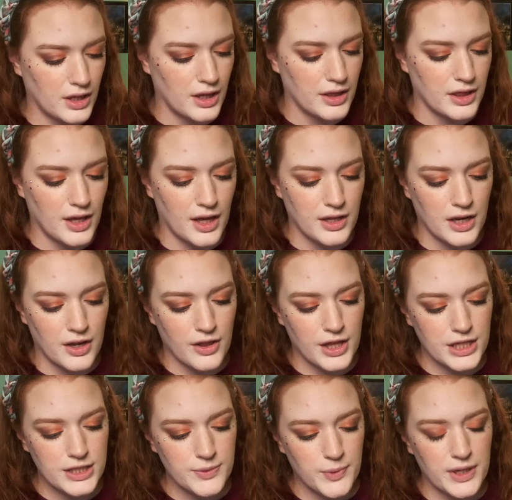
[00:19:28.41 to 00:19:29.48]
And then
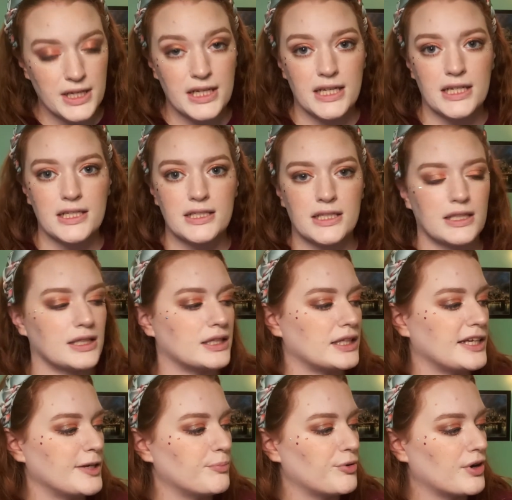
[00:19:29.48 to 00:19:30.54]
this one is
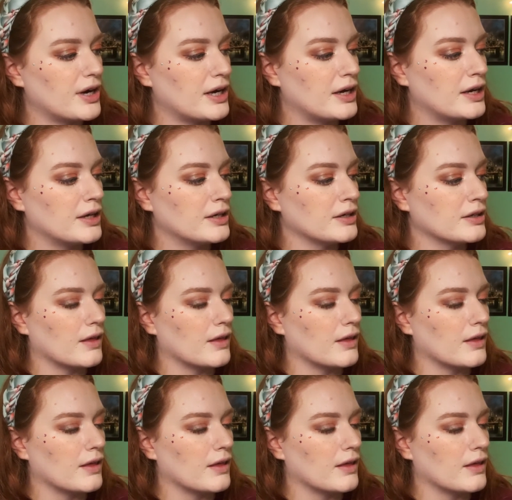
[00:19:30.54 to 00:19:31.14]
Libra,